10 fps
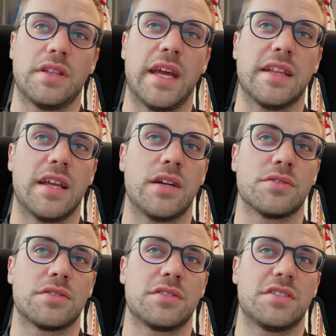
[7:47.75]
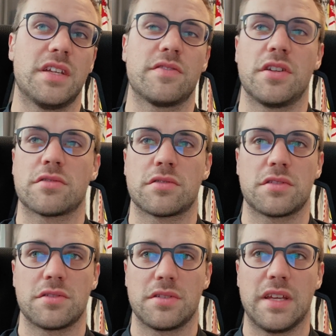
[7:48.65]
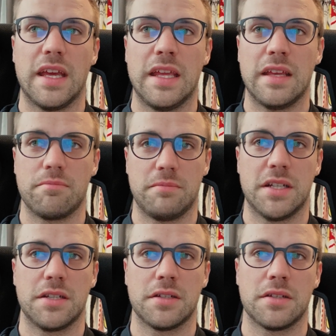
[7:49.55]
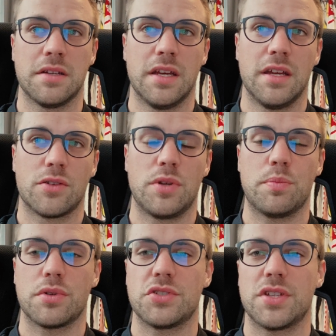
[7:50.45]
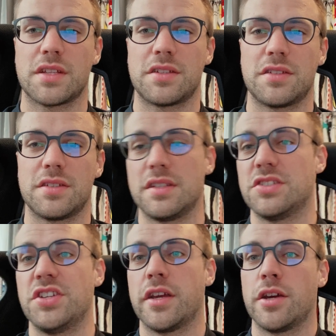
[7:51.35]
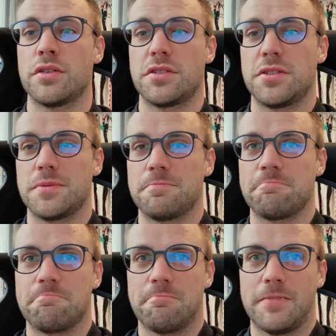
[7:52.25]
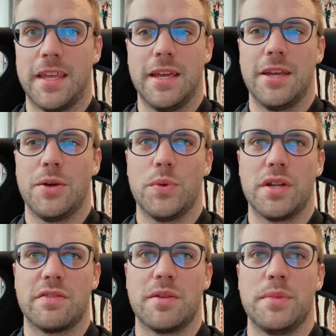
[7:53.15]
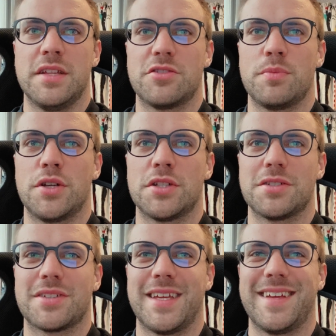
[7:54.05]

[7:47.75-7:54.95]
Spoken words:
9700K at 3.6 gigahertz, whatever that means, to be honest.